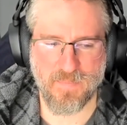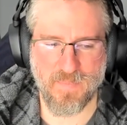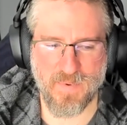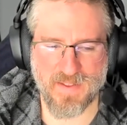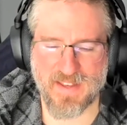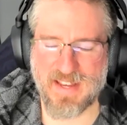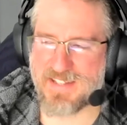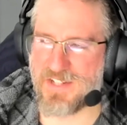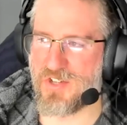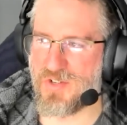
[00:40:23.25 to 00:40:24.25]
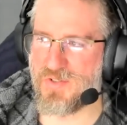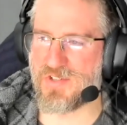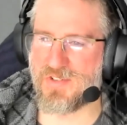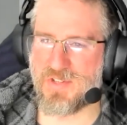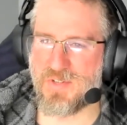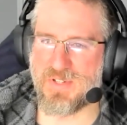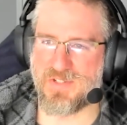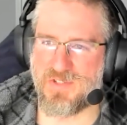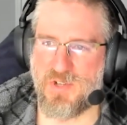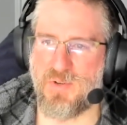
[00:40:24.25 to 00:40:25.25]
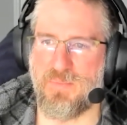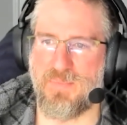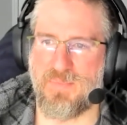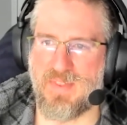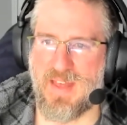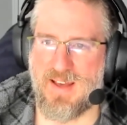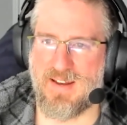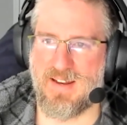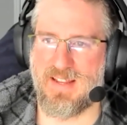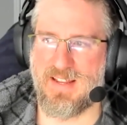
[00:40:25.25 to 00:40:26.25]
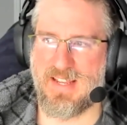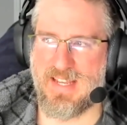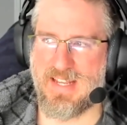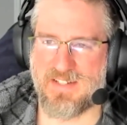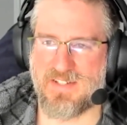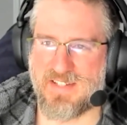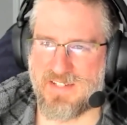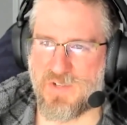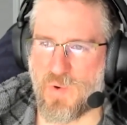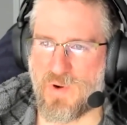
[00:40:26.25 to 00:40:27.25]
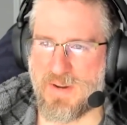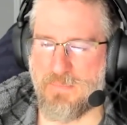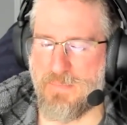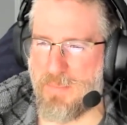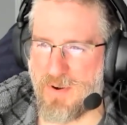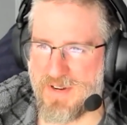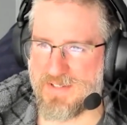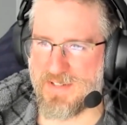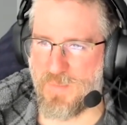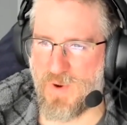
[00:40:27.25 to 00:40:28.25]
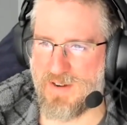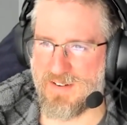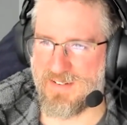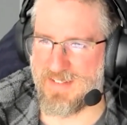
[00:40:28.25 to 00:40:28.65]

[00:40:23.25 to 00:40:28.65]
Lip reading: I think as a user, you assume that it's storing memory somewhere.